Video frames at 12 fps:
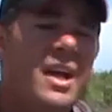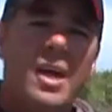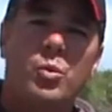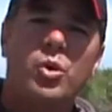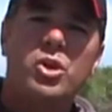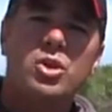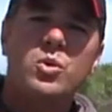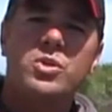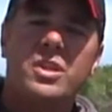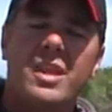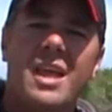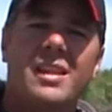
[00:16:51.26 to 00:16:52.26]
And we're
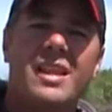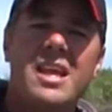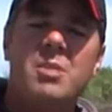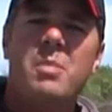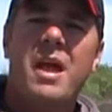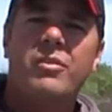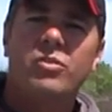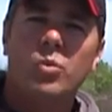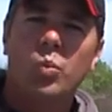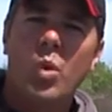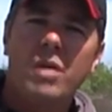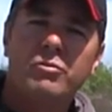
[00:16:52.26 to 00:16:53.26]
using that Lake Master
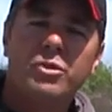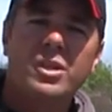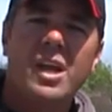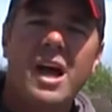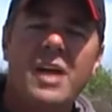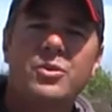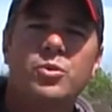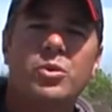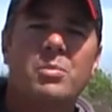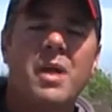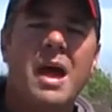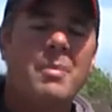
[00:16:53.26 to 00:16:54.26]
1-foot
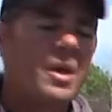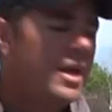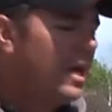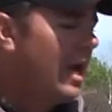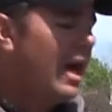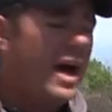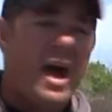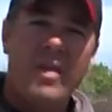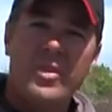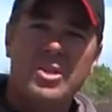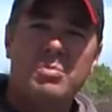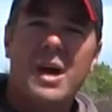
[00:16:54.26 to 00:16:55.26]
contour map
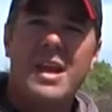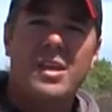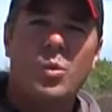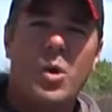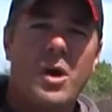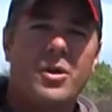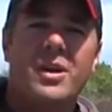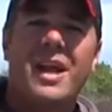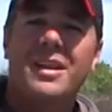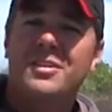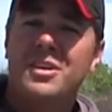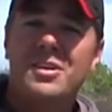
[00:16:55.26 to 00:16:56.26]
on this body of water. And
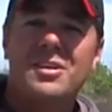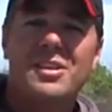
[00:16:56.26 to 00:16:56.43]
I can tell you